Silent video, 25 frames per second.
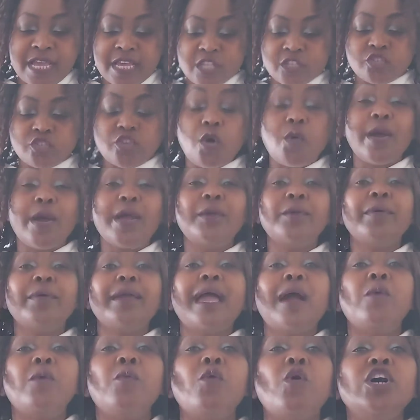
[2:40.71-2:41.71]
So when we
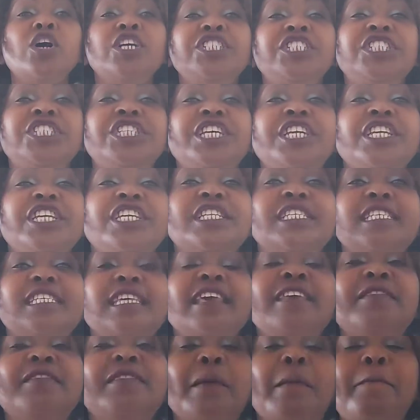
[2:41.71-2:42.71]
are washing it
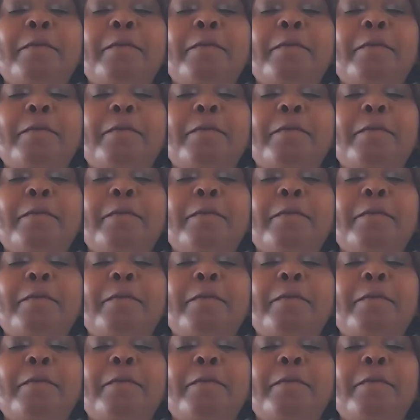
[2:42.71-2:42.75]
in the